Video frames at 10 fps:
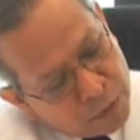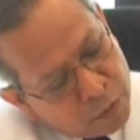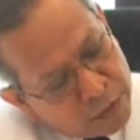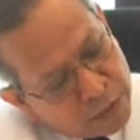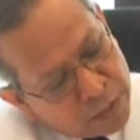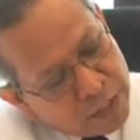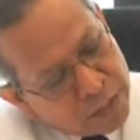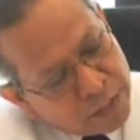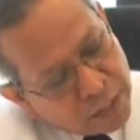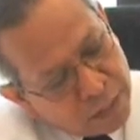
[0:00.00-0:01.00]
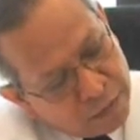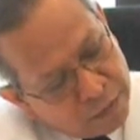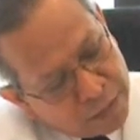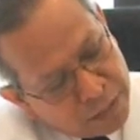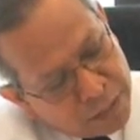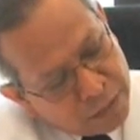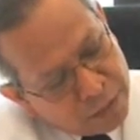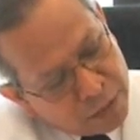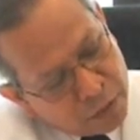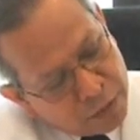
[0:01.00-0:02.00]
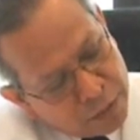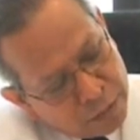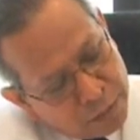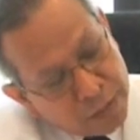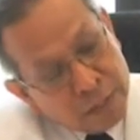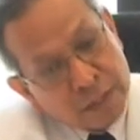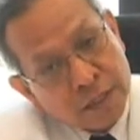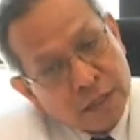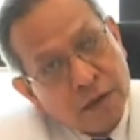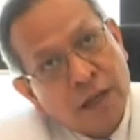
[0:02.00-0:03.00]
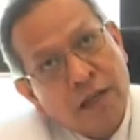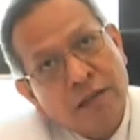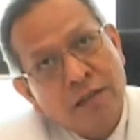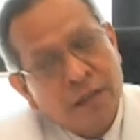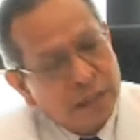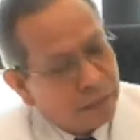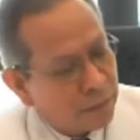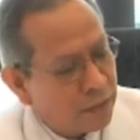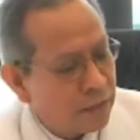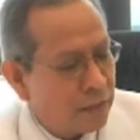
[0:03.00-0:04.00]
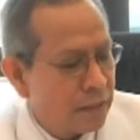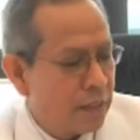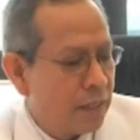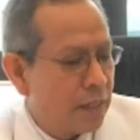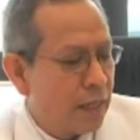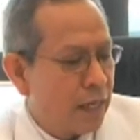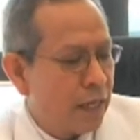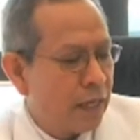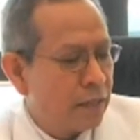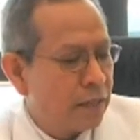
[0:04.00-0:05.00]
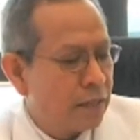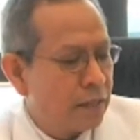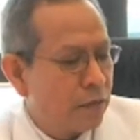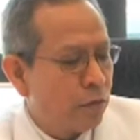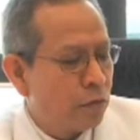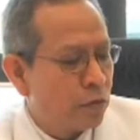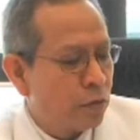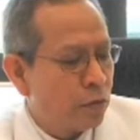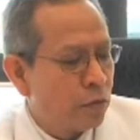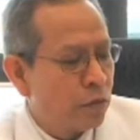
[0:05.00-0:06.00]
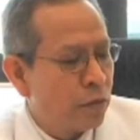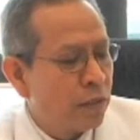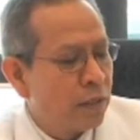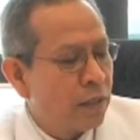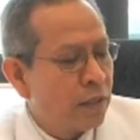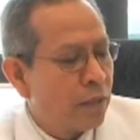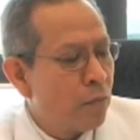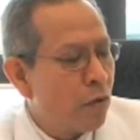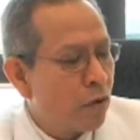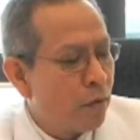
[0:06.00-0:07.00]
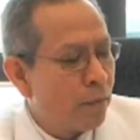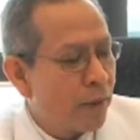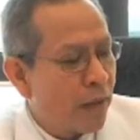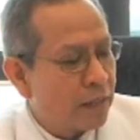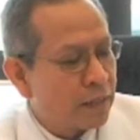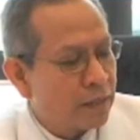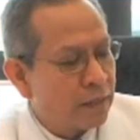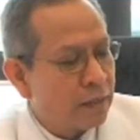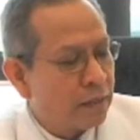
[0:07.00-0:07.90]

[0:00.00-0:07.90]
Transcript: on the inner side of the knee, we call it medial collateral ligament, and also a more complex